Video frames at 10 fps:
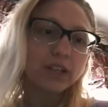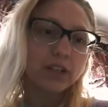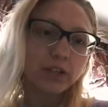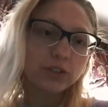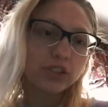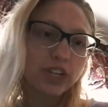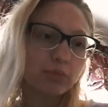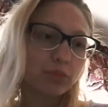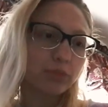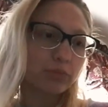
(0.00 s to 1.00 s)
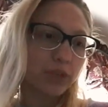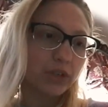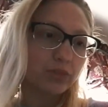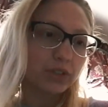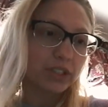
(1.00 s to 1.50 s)
No separate
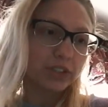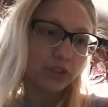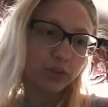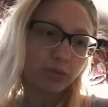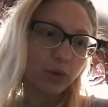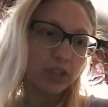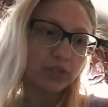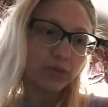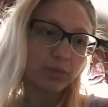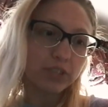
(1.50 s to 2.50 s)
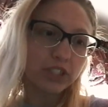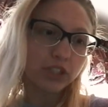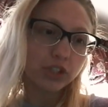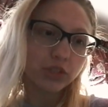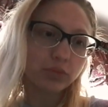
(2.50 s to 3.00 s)
brief in support of a
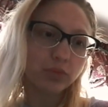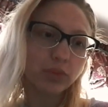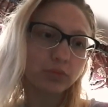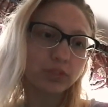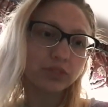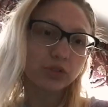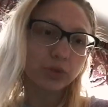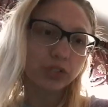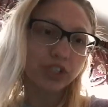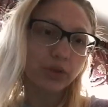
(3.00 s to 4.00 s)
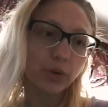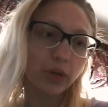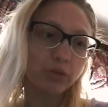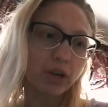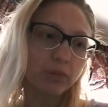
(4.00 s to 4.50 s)
petition for a writ of
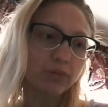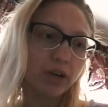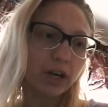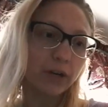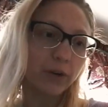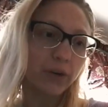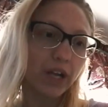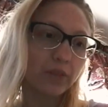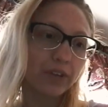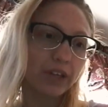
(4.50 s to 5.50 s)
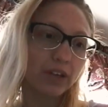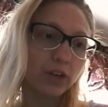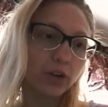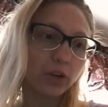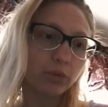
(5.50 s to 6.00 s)
certiorari may be filed, and the
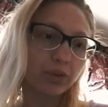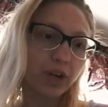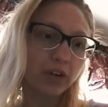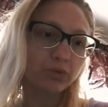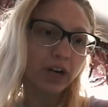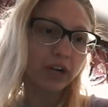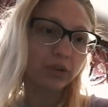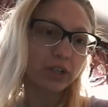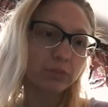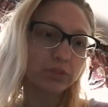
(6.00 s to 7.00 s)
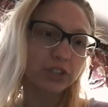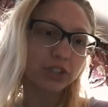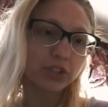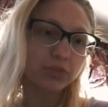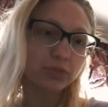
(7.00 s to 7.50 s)
clerk will not file any
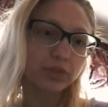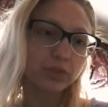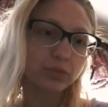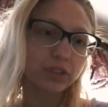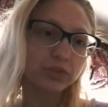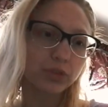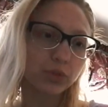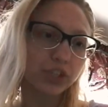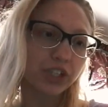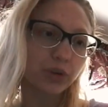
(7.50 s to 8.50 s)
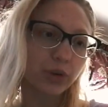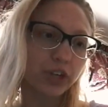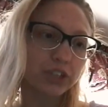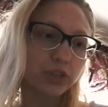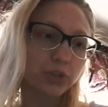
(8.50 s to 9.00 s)
petition for a writ of
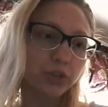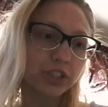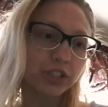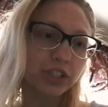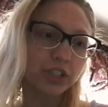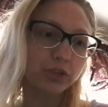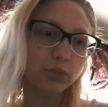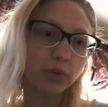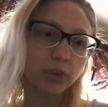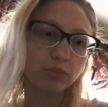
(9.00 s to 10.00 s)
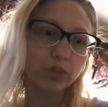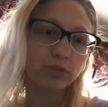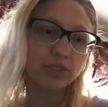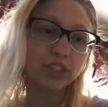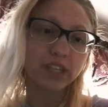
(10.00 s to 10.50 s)
certiorari to which any supporting
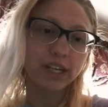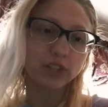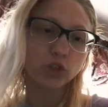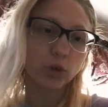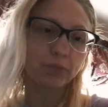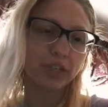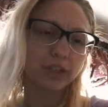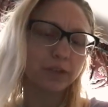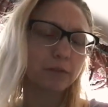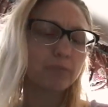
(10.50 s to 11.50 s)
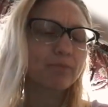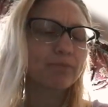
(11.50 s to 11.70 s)
brief is annexed or appended.